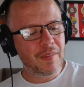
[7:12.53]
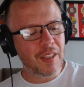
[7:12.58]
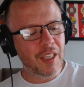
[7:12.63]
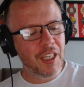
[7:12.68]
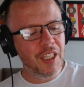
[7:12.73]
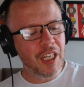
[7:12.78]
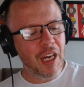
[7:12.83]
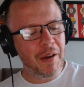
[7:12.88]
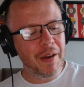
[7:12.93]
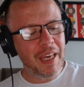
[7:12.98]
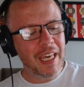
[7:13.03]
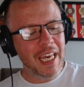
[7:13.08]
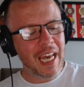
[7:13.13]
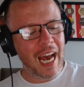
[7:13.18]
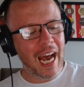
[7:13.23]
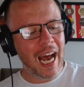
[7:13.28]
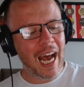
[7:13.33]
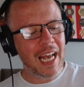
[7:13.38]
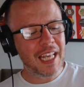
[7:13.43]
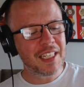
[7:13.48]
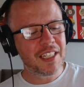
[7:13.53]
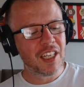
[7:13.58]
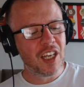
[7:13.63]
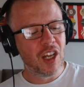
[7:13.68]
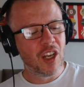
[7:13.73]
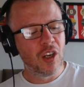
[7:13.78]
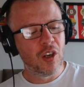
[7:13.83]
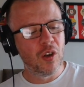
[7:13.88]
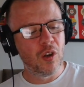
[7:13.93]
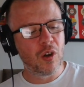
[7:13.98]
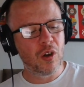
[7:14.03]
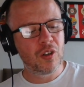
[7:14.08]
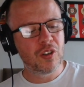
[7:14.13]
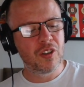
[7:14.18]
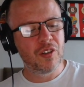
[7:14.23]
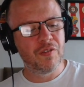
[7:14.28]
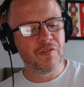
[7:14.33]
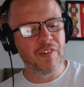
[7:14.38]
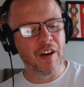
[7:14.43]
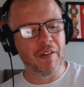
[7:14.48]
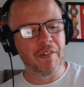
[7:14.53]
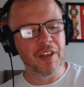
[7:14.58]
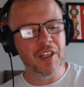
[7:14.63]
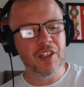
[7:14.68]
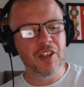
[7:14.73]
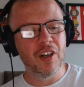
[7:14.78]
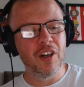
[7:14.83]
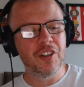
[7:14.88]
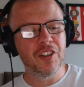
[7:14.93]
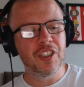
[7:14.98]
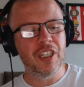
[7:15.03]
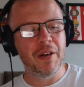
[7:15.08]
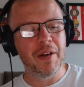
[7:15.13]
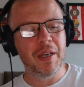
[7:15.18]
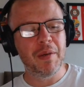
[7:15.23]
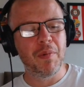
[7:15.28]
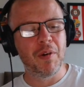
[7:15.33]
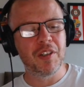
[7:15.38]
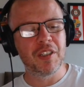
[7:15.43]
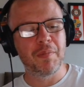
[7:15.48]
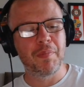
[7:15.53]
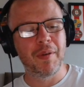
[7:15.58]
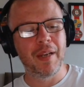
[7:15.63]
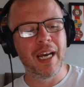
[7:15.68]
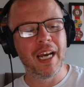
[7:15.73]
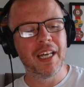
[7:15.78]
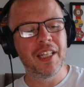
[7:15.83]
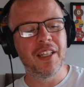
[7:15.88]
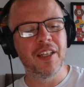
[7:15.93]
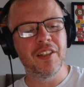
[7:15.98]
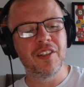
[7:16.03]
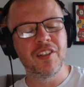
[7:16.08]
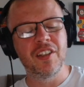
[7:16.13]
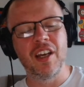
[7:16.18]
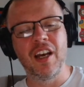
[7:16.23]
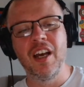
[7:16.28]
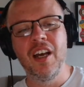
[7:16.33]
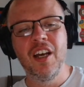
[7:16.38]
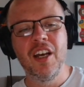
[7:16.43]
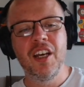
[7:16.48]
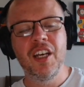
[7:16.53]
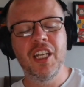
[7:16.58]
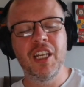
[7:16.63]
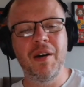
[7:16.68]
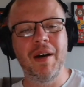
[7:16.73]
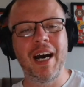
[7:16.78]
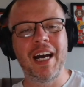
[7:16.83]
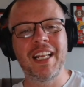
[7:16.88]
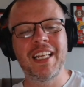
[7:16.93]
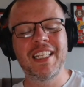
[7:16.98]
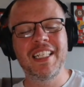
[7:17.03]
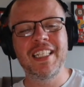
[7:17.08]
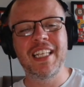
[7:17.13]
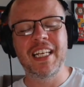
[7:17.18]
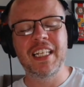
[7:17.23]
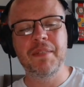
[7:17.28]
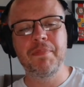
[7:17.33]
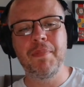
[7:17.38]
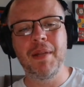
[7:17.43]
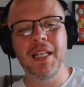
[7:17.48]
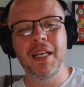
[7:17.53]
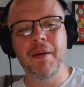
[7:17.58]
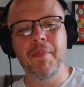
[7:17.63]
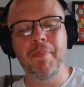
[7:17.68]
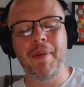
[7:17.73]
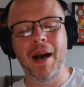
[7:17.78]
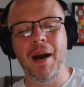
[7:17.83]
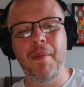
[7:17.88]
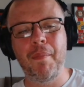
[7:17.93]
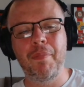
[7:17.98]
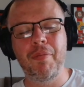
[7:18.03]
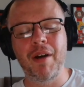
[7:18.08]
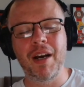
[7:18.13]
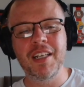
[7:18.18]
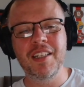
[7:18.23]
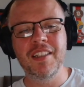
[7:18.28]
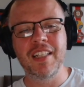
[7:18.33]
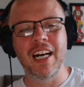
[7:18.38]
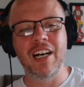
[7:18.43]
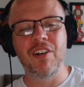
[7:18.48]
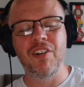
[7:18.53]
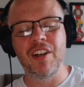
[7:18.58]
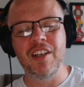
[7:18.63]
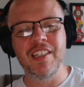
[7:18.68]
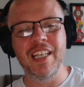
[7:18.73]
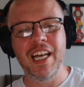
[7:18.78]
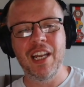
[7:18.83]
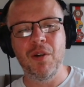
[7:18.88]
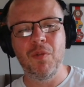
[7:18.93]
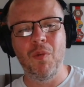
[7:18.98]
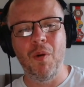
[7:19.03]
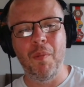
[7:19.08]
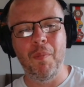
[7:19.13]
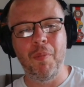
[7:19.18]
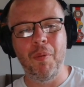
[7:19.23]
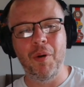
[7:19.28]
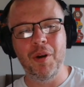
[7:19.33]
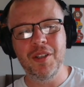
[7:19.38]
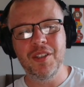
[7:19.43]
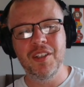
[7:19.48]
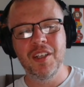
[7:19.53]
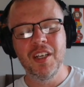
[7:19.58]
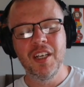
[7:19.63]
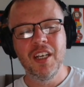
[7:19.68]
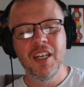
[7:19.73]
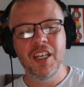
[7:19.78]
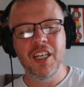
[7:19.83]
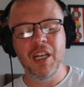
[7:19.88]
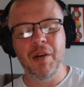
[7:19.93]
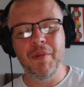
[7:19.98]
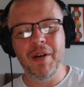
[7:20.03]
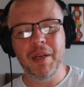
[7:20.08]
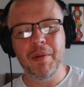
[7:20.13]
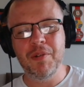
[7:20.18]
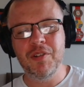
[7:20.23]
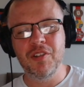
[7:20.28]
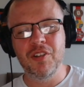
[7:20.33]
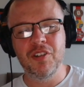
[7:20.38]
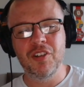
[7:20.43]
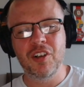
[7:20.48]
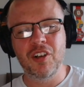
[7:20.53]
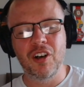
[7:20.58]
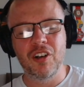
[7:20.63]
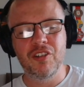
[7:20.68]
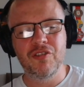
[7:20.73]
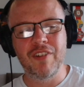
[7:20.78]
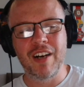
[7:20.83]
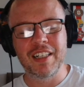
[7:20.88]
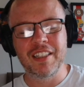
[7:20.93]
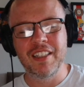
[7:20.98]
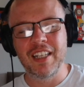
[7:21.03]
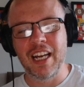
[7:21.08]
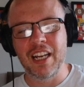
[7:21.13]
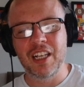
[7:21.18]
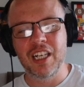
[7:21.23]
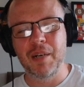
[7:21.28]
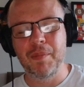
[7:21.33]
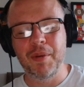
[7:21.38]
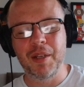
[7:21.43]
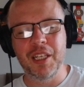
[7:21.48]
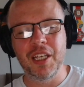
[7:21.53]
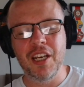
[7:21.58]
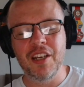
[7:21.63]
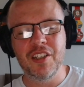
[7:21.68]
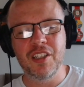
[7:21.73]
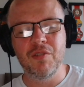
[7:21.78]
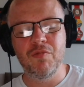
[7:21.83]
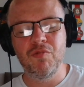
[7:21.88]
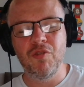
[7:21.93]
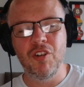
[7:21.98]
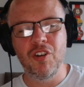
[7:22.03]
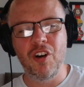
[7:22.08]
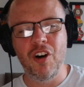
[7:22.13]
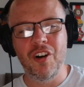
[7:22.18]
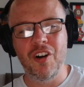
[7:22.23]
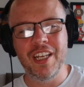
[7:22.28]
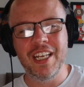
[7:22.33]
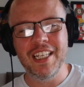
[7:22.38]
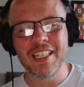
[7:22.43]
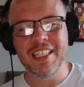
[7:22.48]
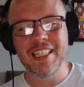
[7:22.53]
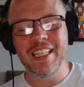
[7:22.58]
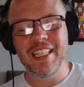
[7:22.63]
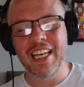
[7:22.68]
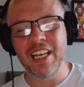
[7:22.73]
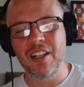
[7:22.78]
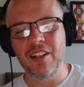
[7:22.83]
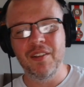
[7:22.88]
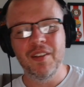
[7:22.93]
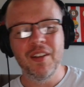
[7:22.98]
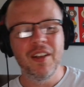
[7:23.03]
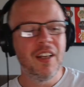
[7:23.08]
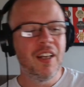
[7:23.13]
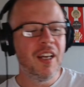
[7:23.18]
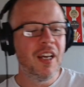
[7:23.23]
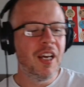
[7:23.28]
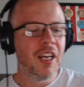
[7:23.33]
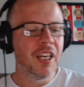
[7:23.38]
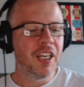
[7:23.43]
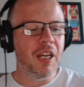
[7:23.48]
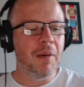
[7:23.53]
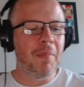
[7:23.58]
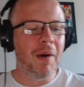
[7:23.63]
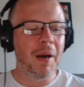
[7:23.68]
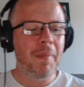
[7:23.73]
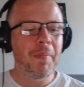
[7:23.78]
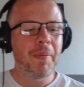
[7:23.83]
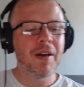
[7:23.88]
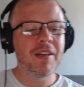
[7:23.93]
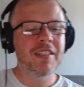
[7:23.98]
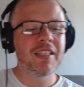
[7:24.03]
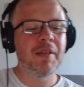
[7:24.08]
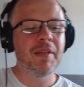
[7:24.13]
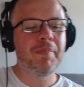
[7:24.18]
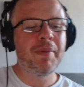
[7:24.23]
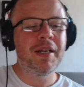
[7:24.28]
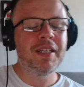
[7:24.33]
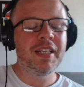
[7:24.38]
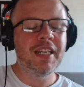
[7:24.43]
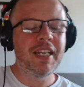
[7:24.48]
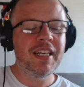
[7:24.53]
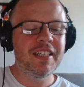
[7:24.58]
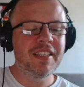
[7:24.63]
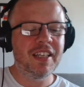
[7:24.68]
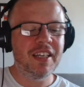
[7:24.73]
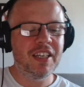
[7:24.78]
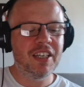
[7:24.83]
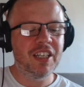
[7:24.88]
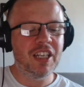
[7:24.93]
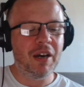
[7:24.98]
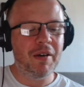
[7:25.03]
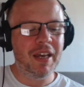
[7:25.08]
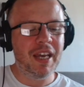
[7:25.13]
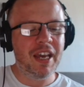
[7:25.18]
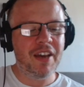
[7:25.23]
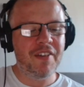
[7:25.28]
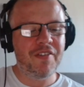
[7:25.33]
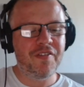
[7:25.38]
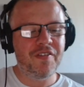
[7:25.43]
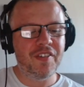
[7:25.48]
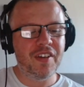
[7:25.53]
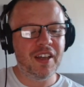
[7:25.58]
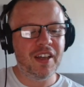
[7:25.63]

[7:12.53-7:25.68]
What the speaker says: He has looked very good. You know, he was a player that, had a £6 million price tag on his head at one point, you know, when he was under contract and had a couple of years to run on his deal. You know, my personal opinion is that, you know, if